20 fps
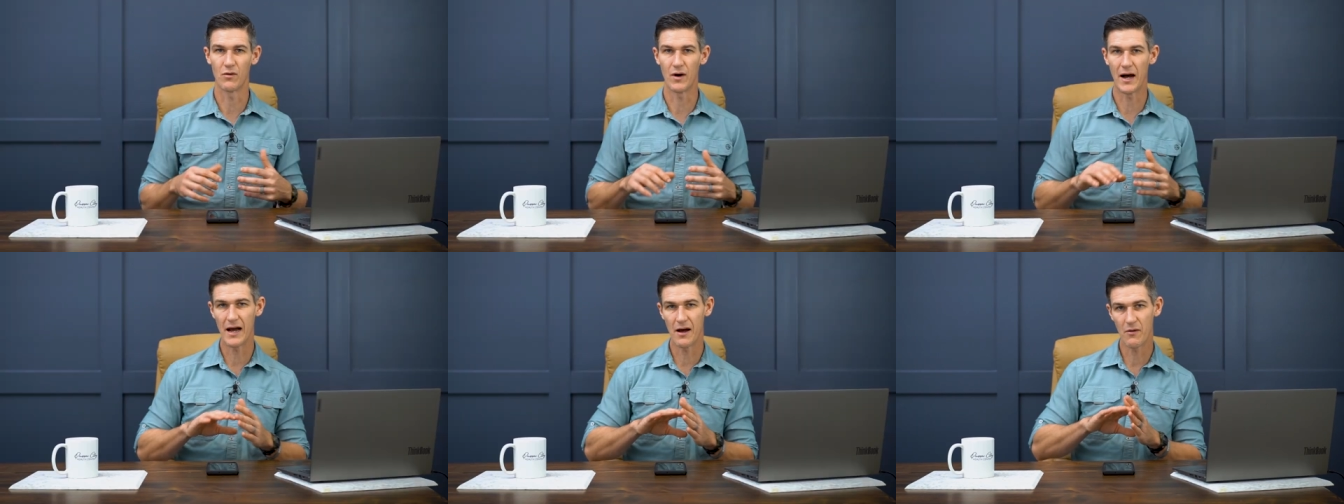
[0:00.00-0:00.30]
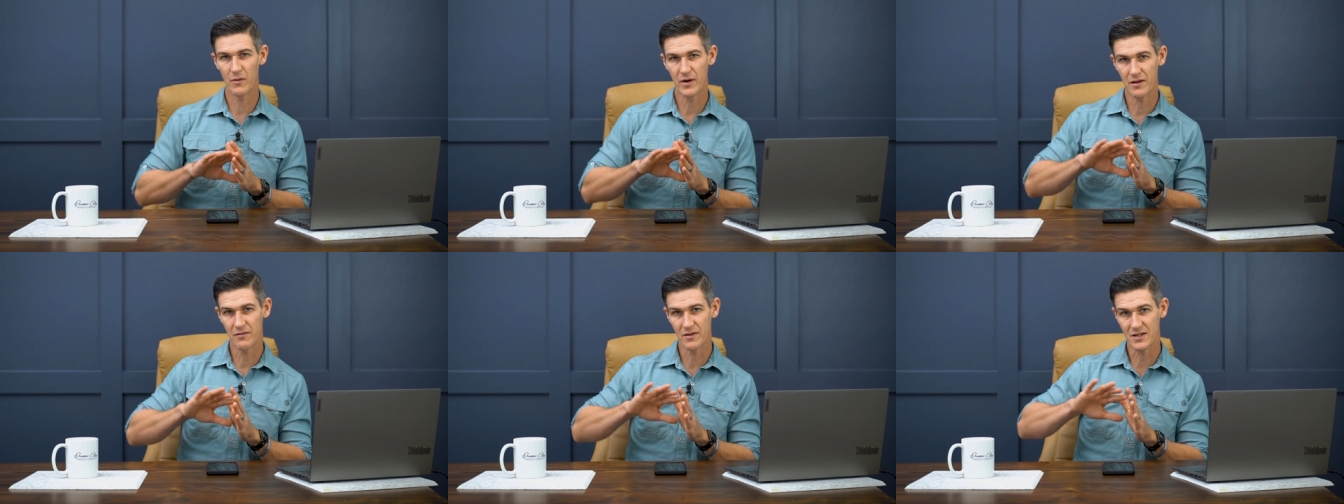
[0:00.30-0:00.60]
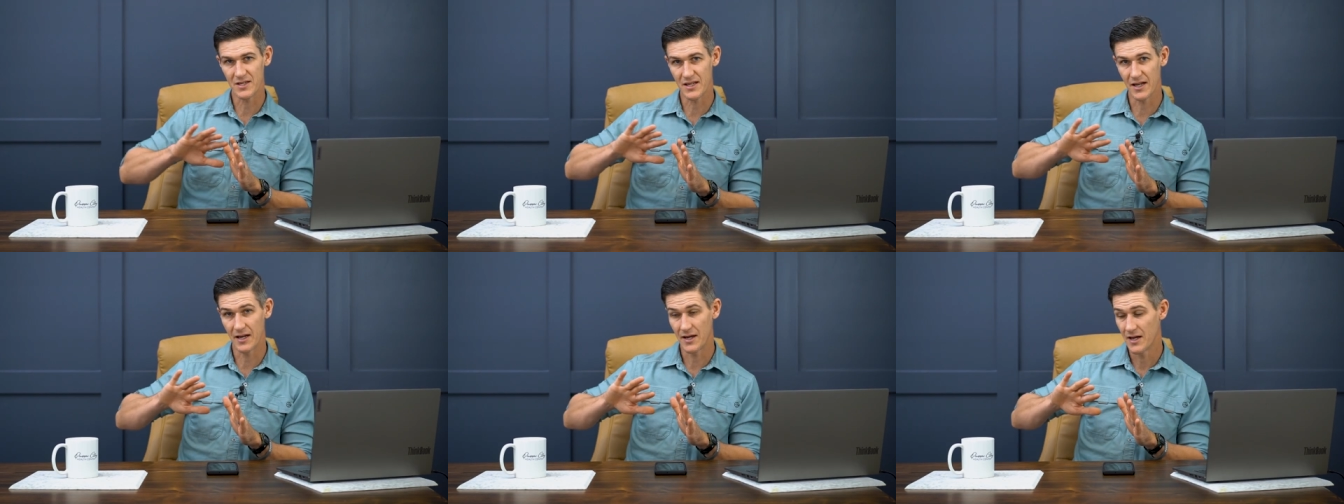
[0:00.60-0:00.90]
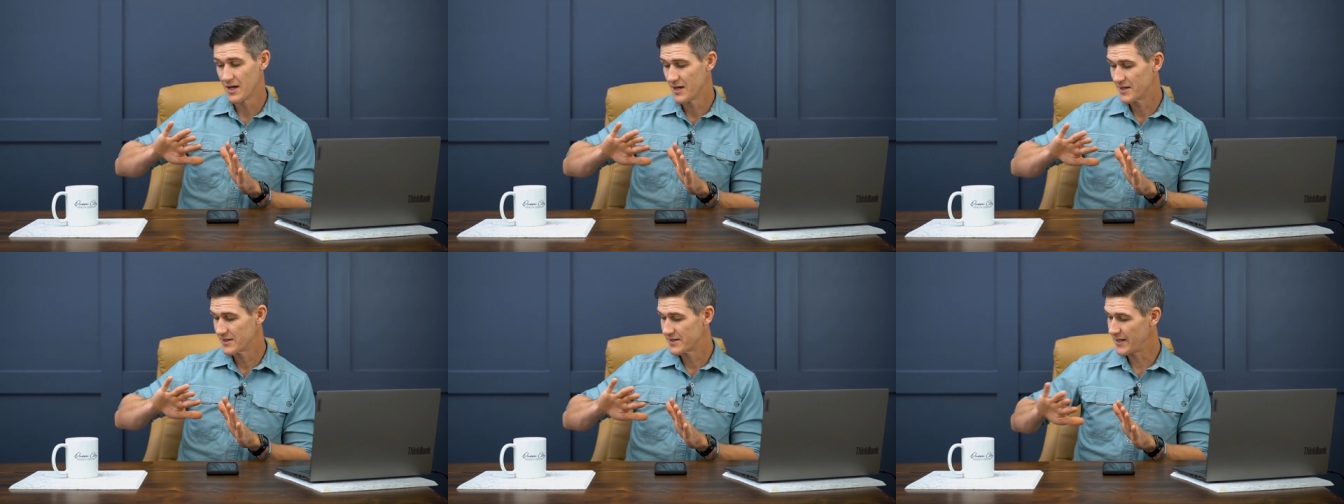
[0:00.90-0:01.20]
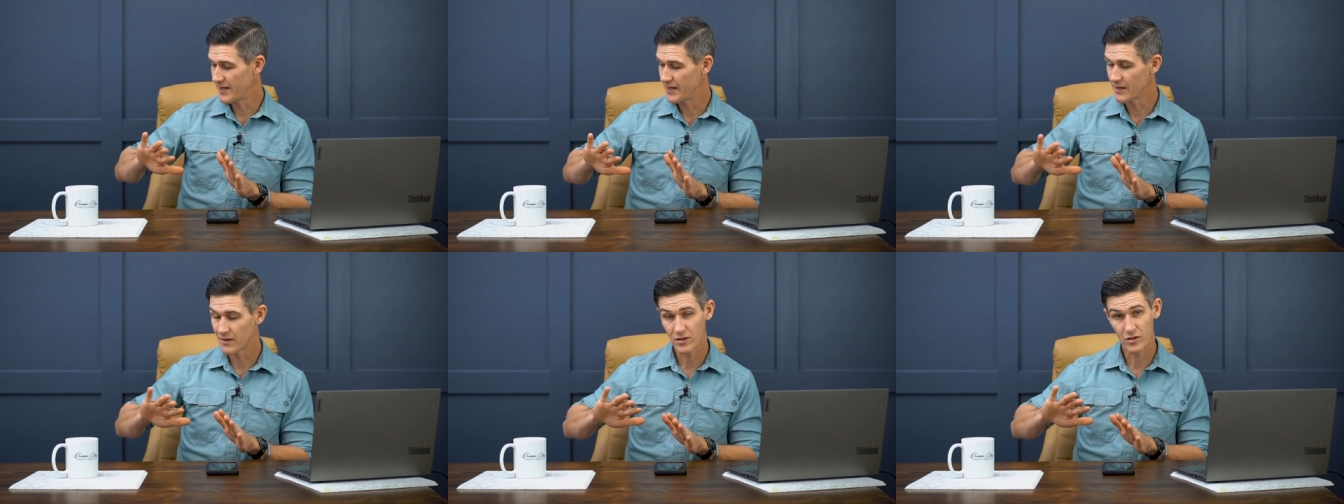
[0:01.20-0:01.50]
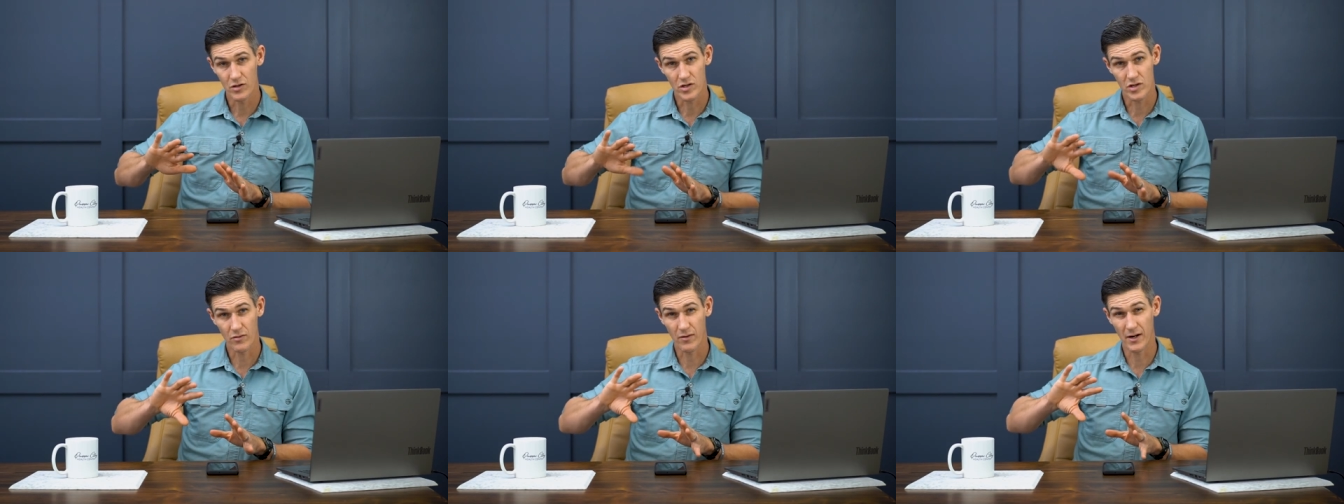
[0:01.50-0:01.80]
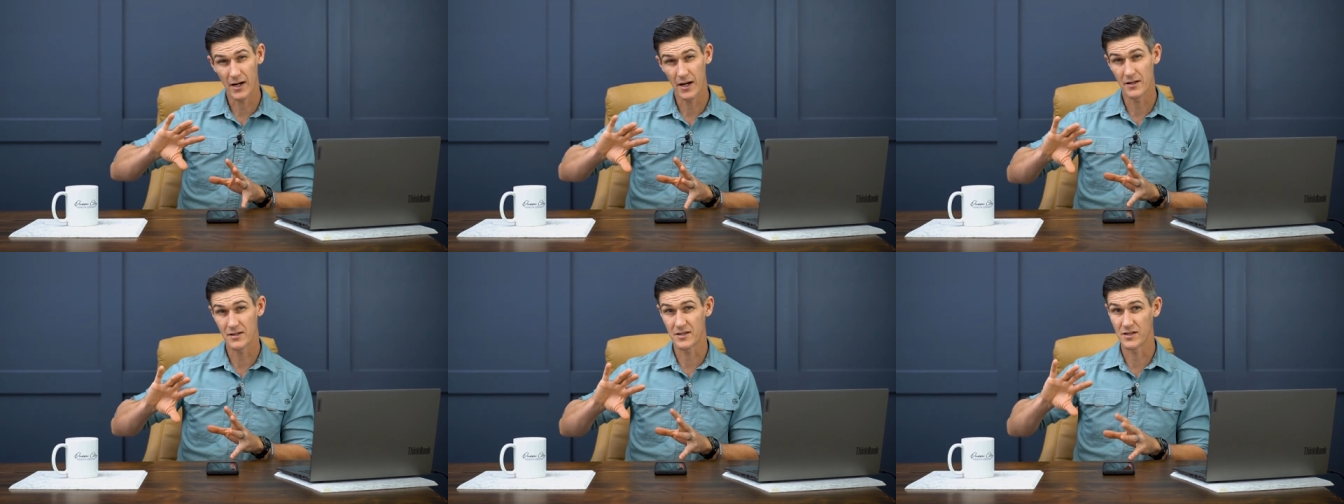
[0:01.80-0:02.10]
I would even say, take the
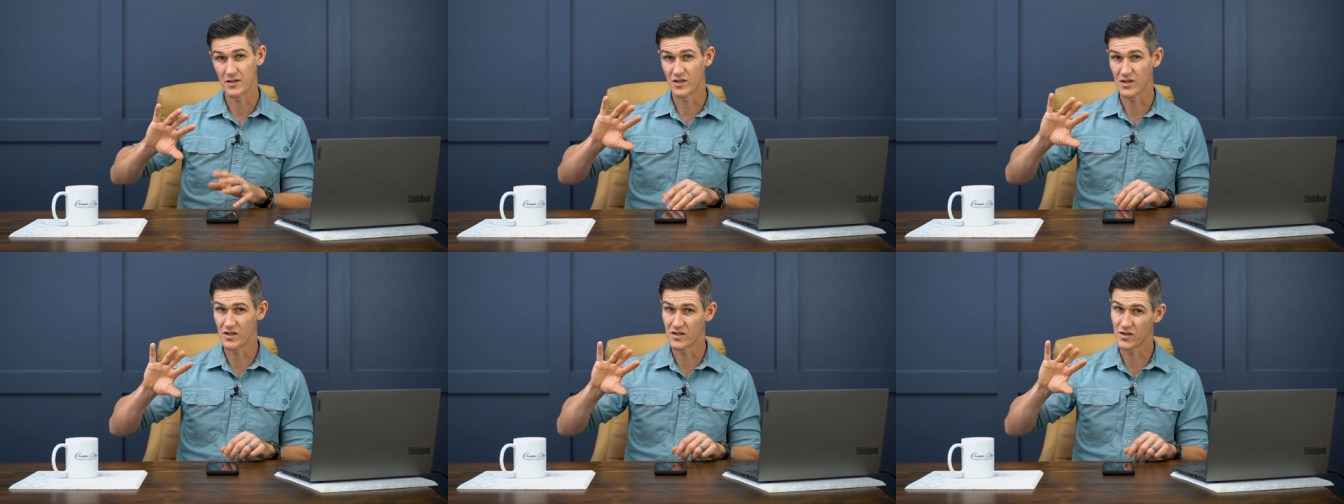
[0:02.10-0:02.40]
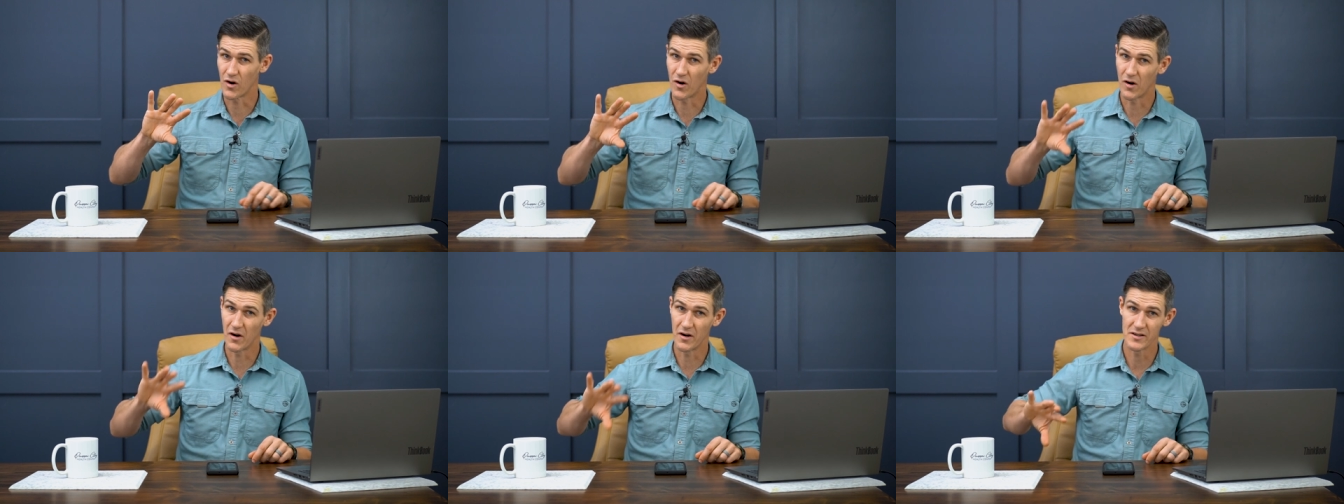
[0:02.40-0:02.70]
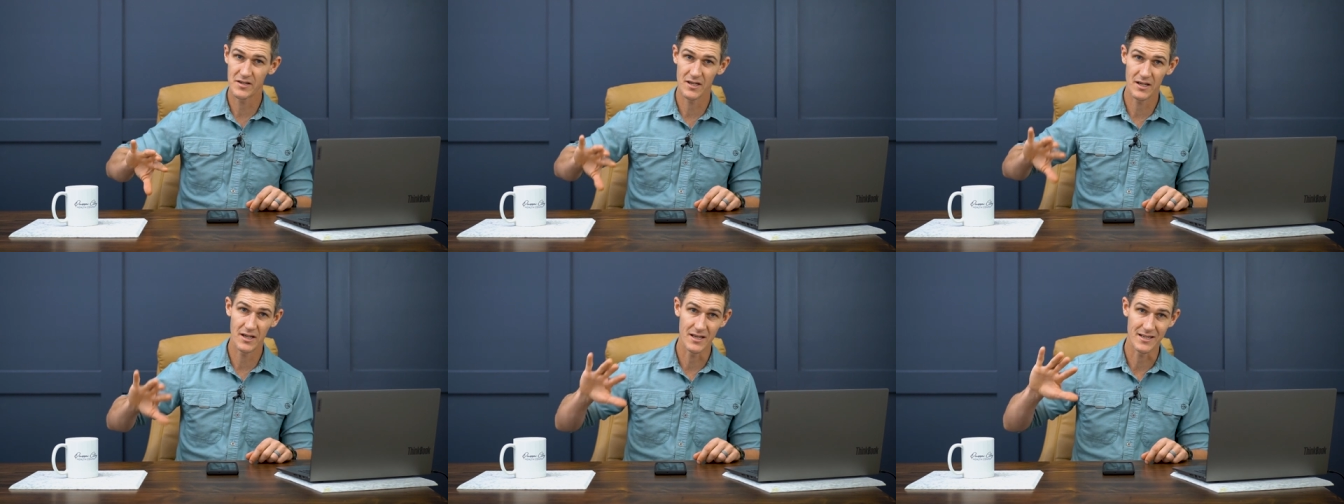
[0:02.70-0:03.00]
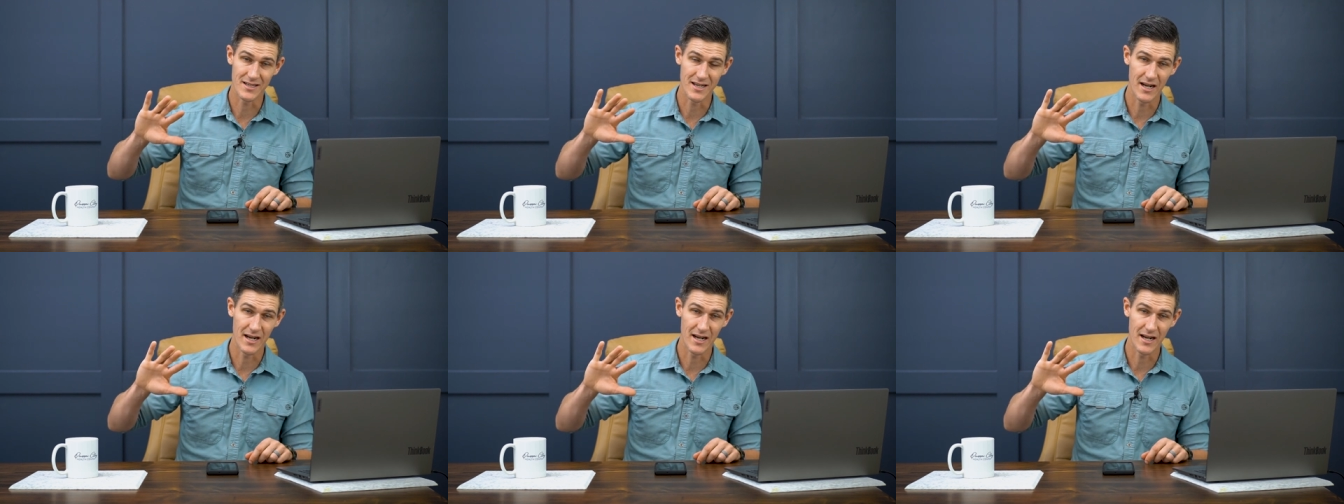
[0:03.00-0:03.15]
psoriasis as hard as it is,